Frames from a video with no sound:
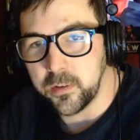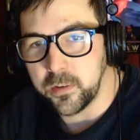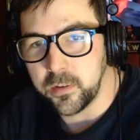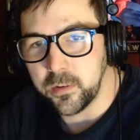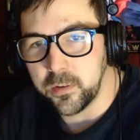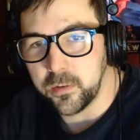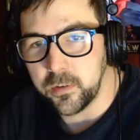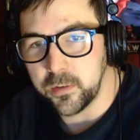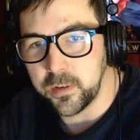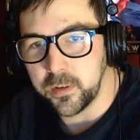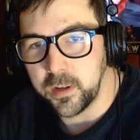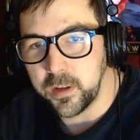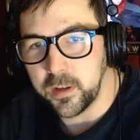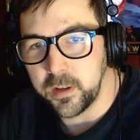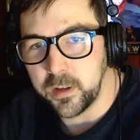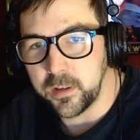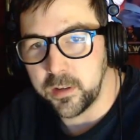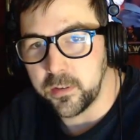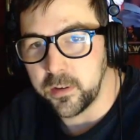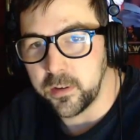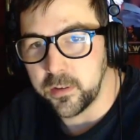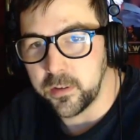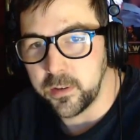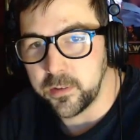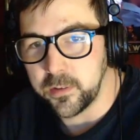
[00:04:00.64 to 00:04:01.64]
to the old guy
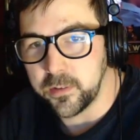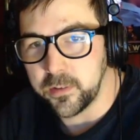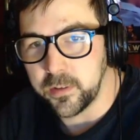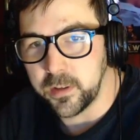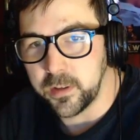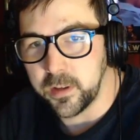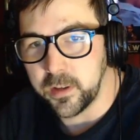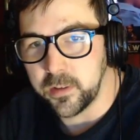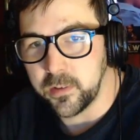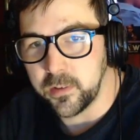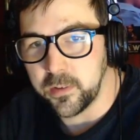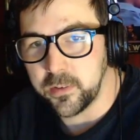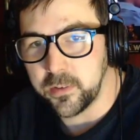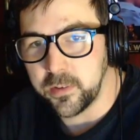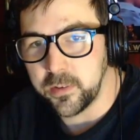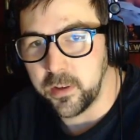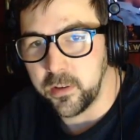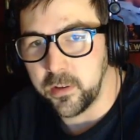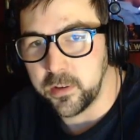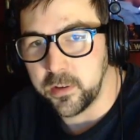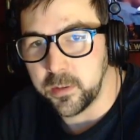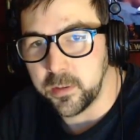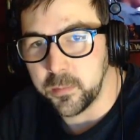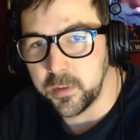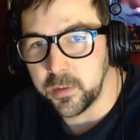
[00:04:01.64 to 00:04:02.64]
there. That's the guy that's
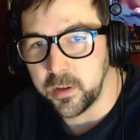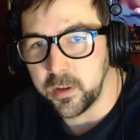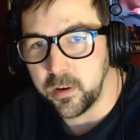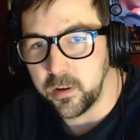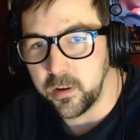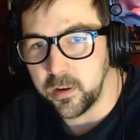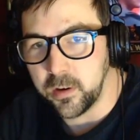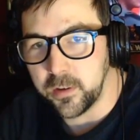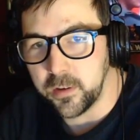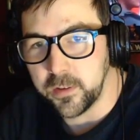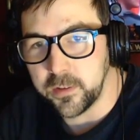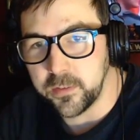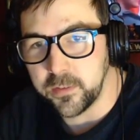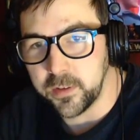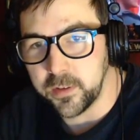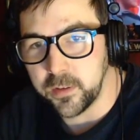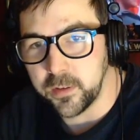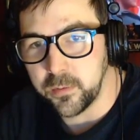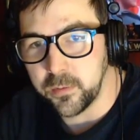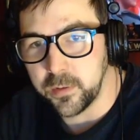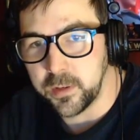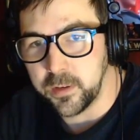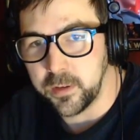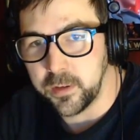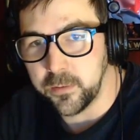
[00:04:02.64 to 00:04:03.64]
selling him the car. That's,
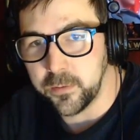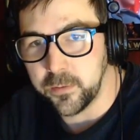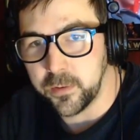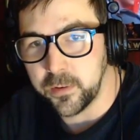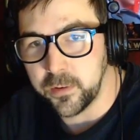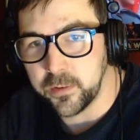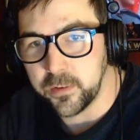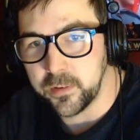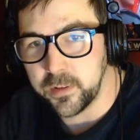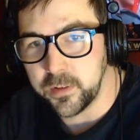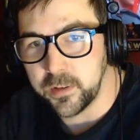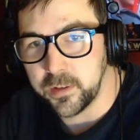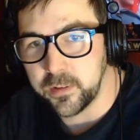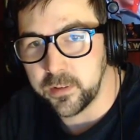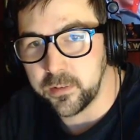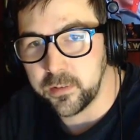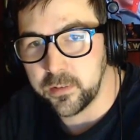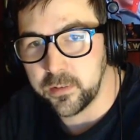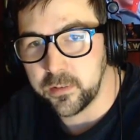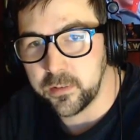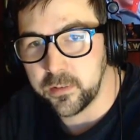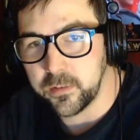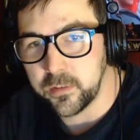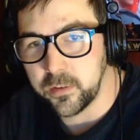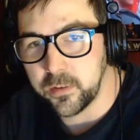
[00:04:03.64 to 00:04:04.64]
like, when he first
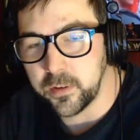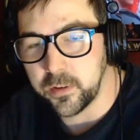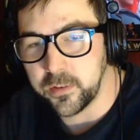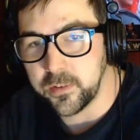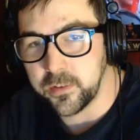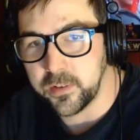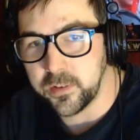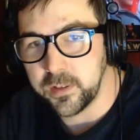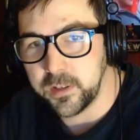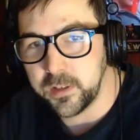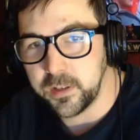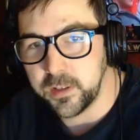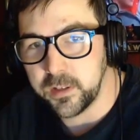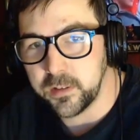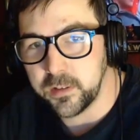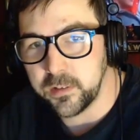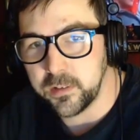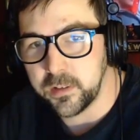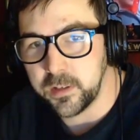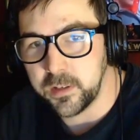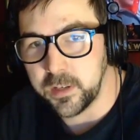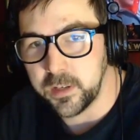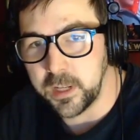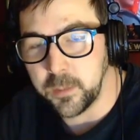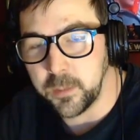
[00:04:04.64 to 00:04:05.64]
gets Christine.
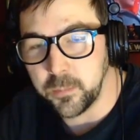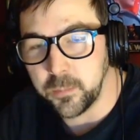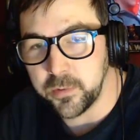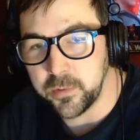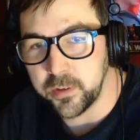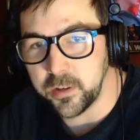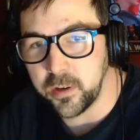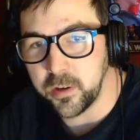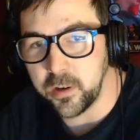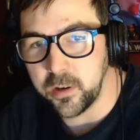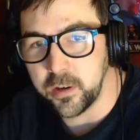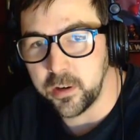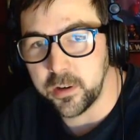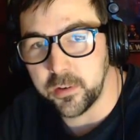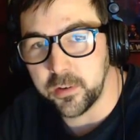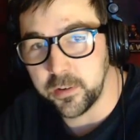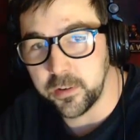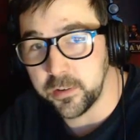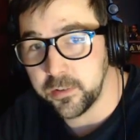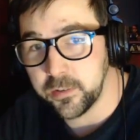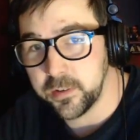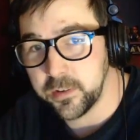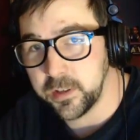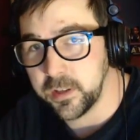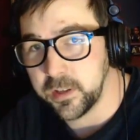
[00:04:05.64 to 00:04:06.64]
He names the car
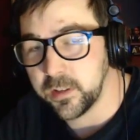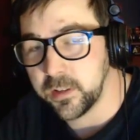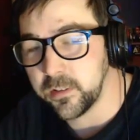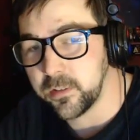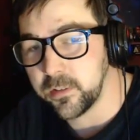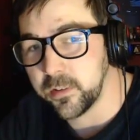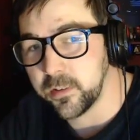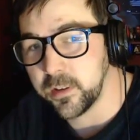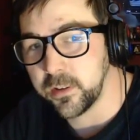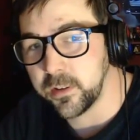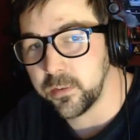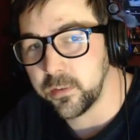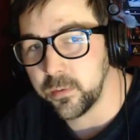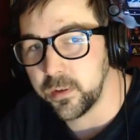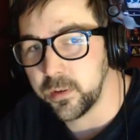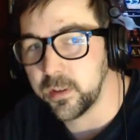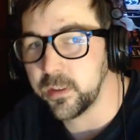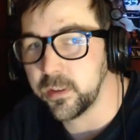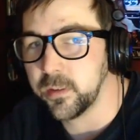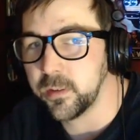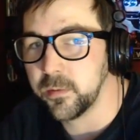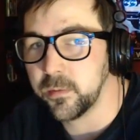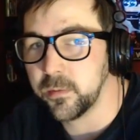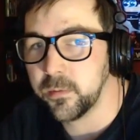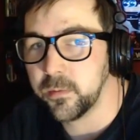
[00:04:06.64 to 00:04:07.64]
Christine, so that's why
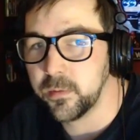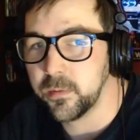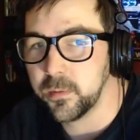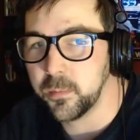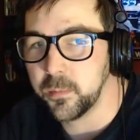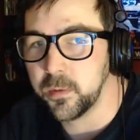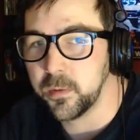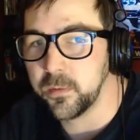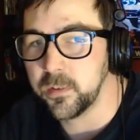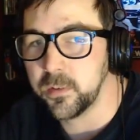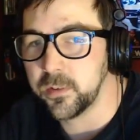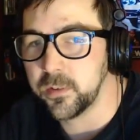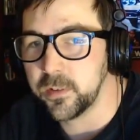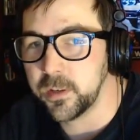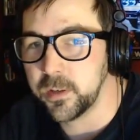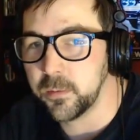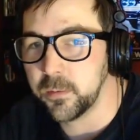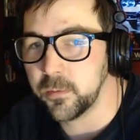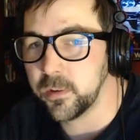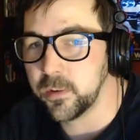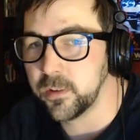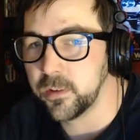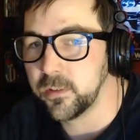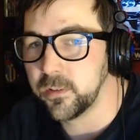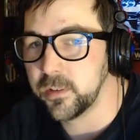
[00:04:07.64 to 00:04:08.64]
the movie's named
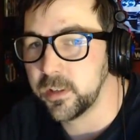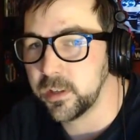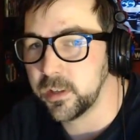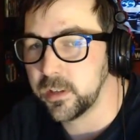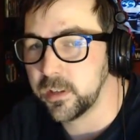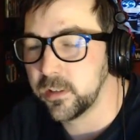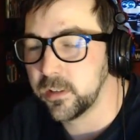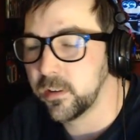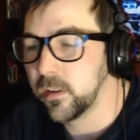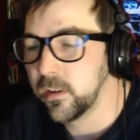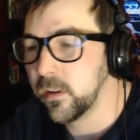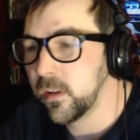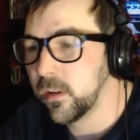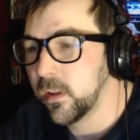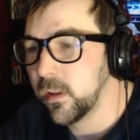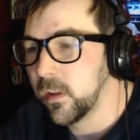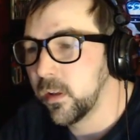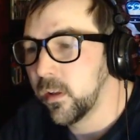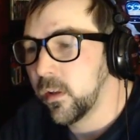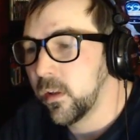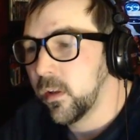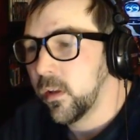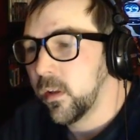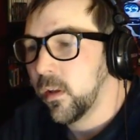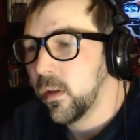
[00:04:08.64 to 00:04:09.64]
Christine.
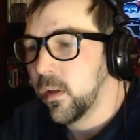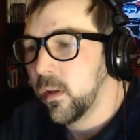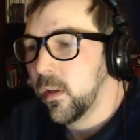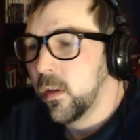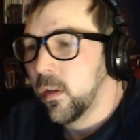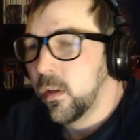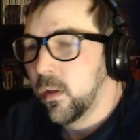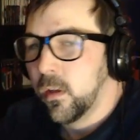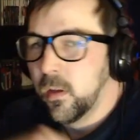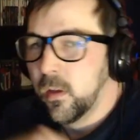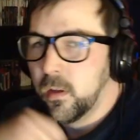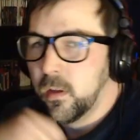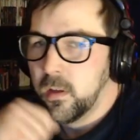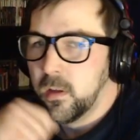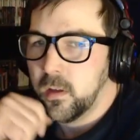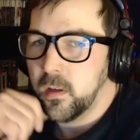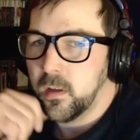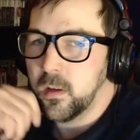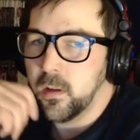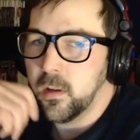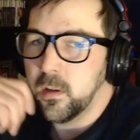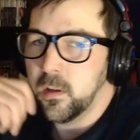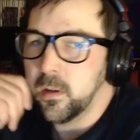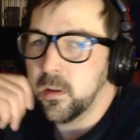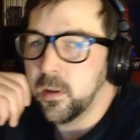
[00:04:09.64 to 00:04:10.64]

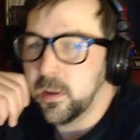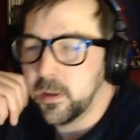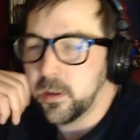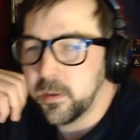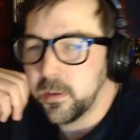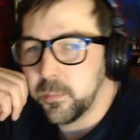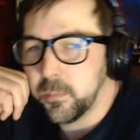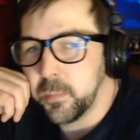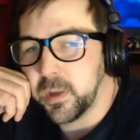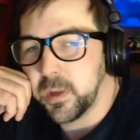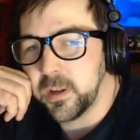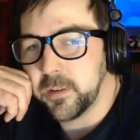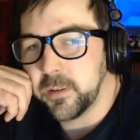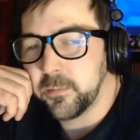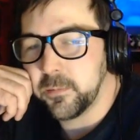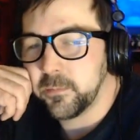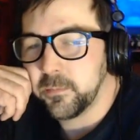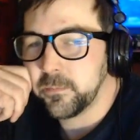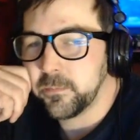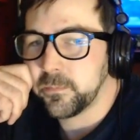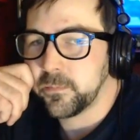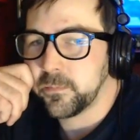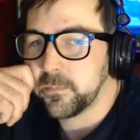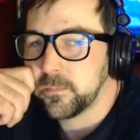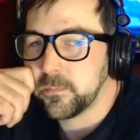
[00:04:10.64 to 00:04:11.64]
But,
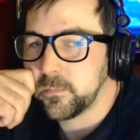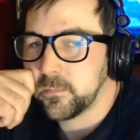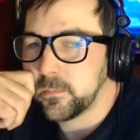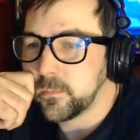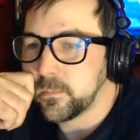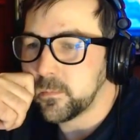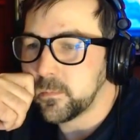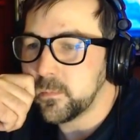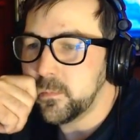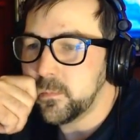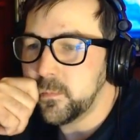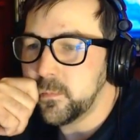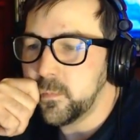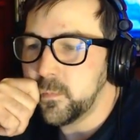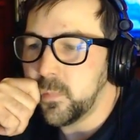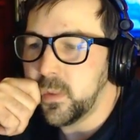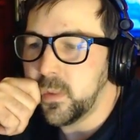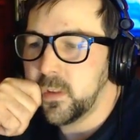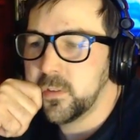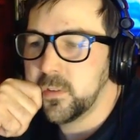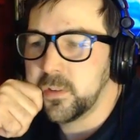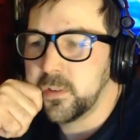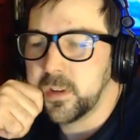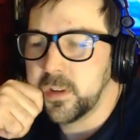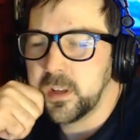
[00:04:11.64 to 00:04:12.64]

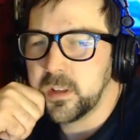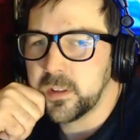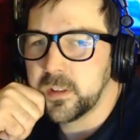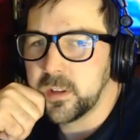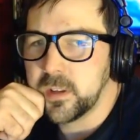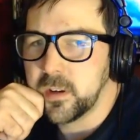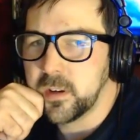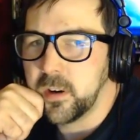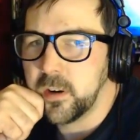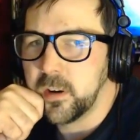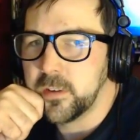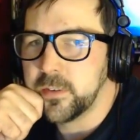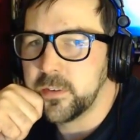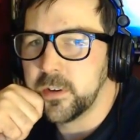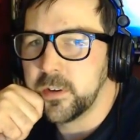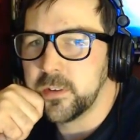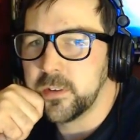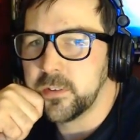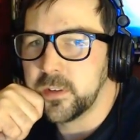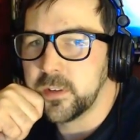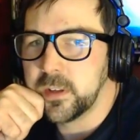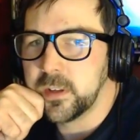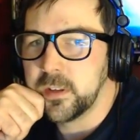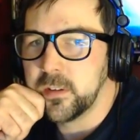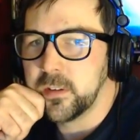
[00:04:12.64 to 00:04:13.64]
so yeah, like, the car
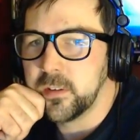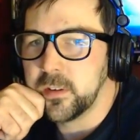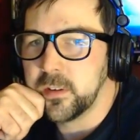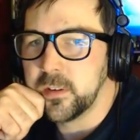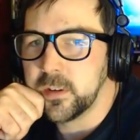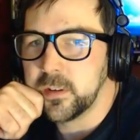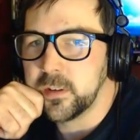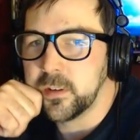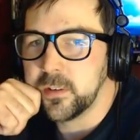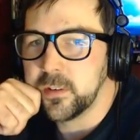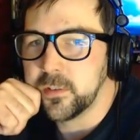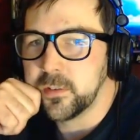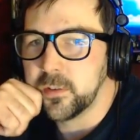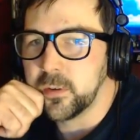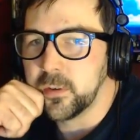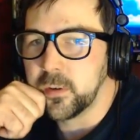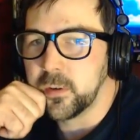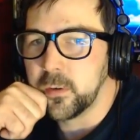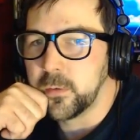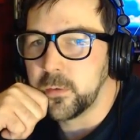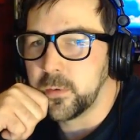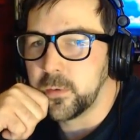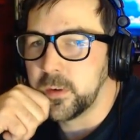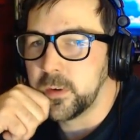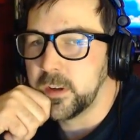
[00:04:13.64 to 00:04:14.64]
tries to kill, like, his
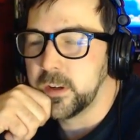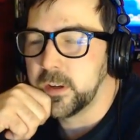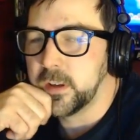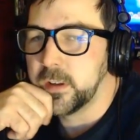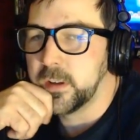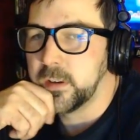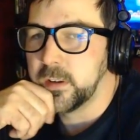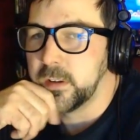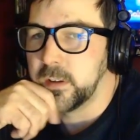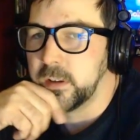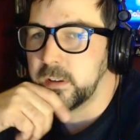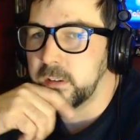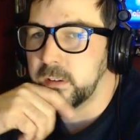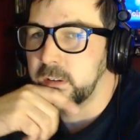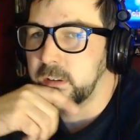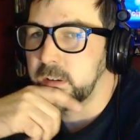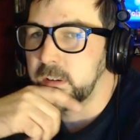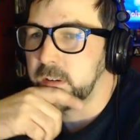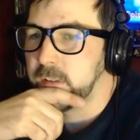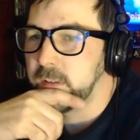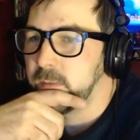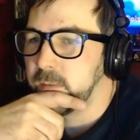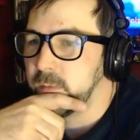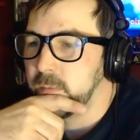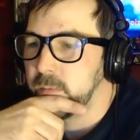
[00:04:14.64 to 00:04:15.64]
girlfriend, and,
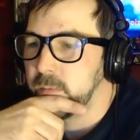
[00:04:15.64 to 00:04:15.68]
like,